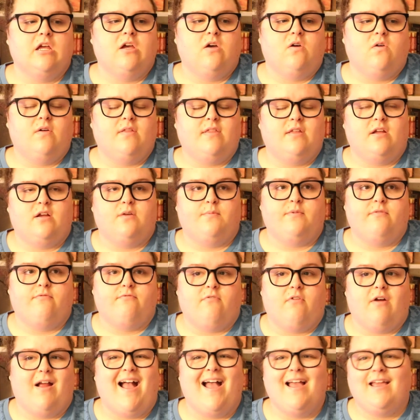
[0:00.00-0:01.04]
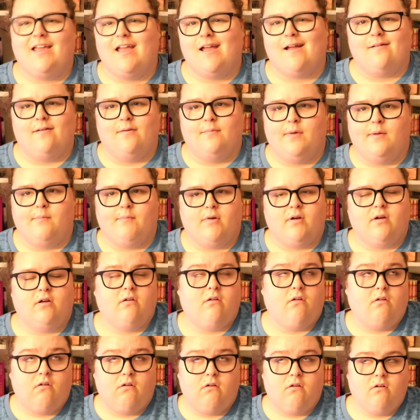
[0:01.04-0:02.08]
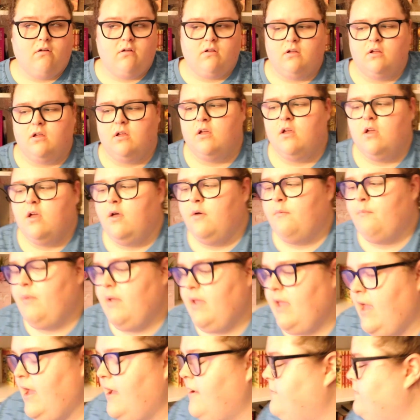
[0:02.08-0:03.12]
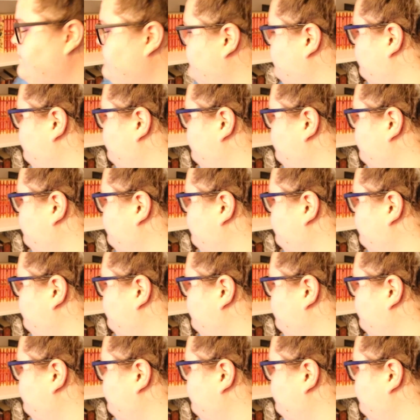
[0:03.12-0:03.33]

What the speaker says: or the year before. I can't remember. But yeah.